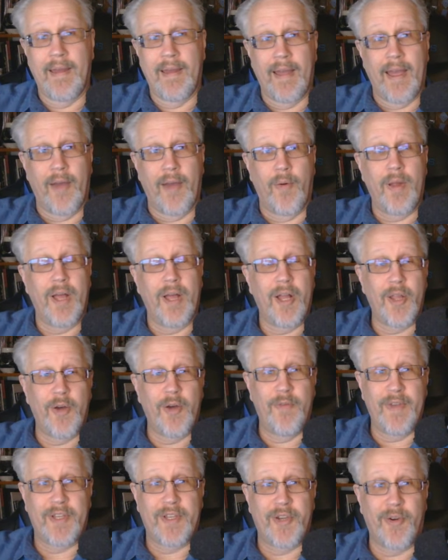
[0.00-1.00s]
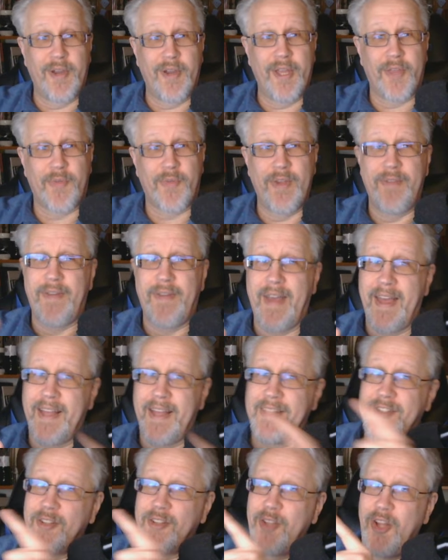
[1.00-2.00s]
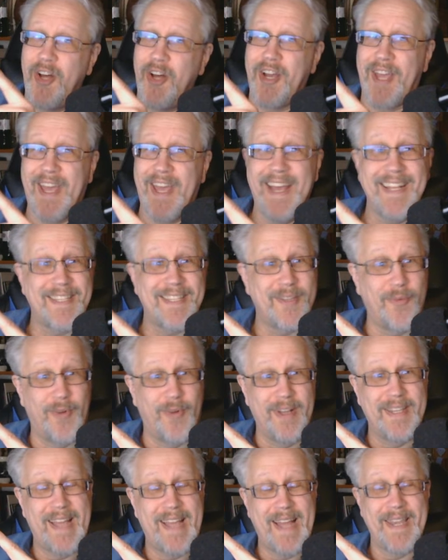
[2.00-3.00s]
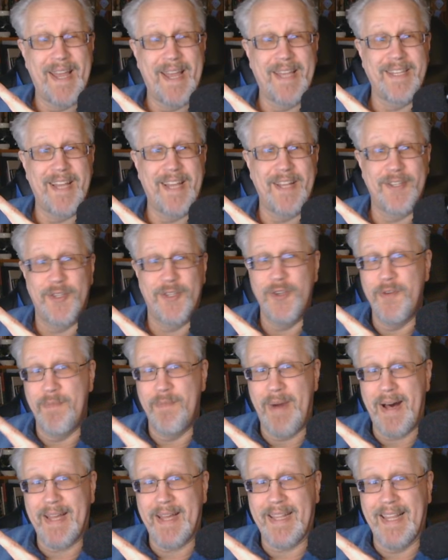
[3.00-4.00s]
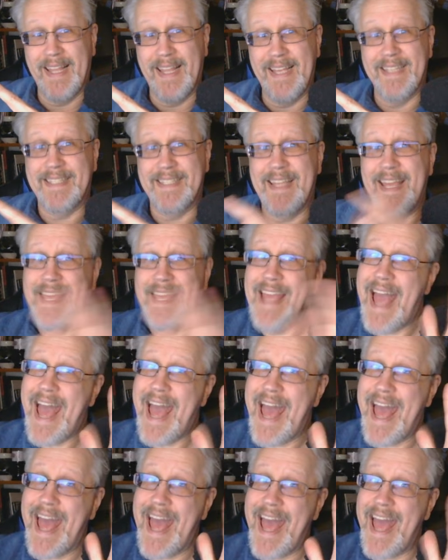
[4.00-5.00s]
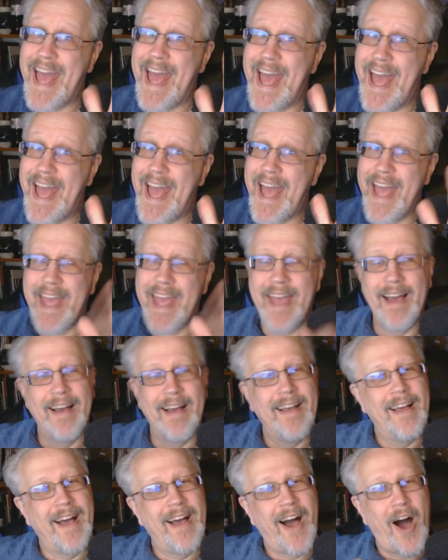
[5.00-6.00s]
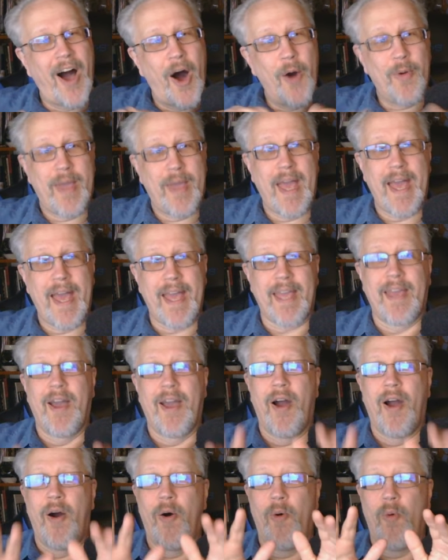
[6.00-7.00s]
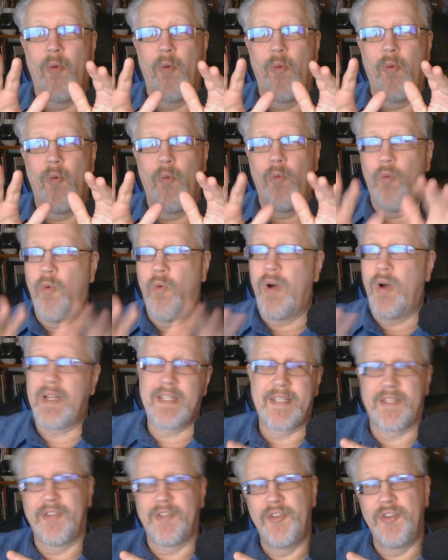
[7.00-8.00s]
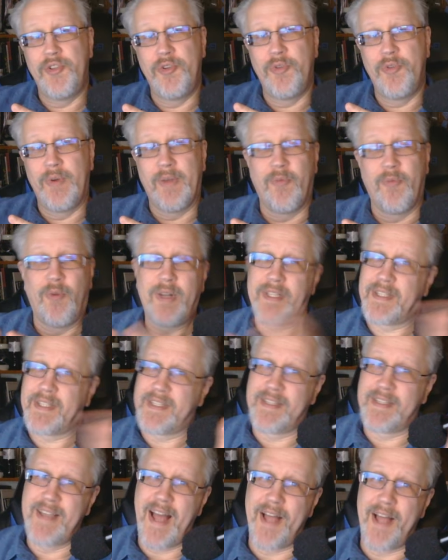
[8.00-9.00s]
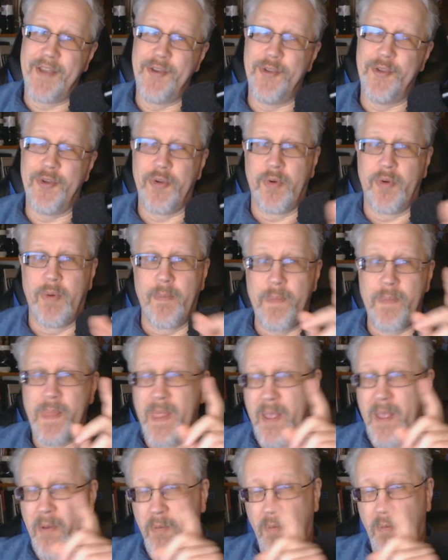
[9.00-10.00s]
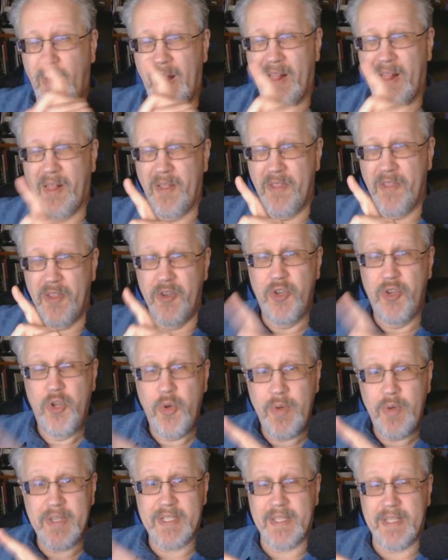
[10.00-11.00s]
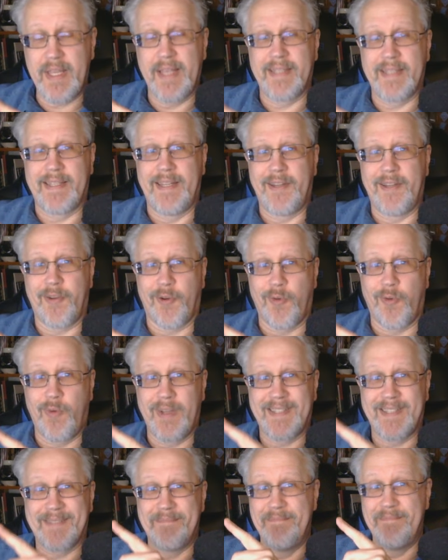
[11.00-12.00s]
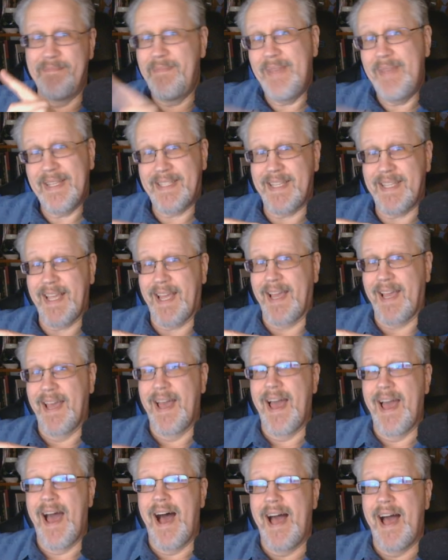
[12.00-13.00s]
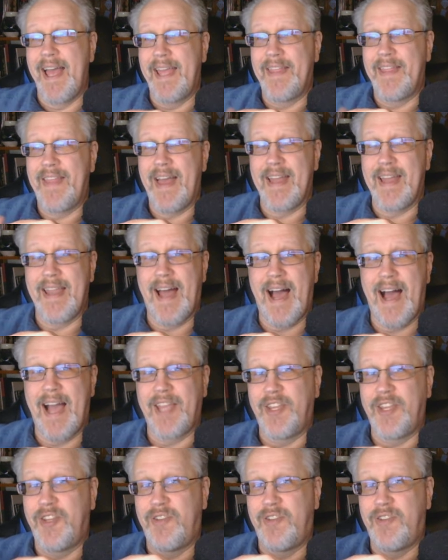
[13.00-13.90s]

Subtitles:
Well, hello, Victoria 3 fans. Look, it's the 1.9.2 mod list. Yay! Okay, what's new and what's not new? Well, the newest things in it are what's missing, in that I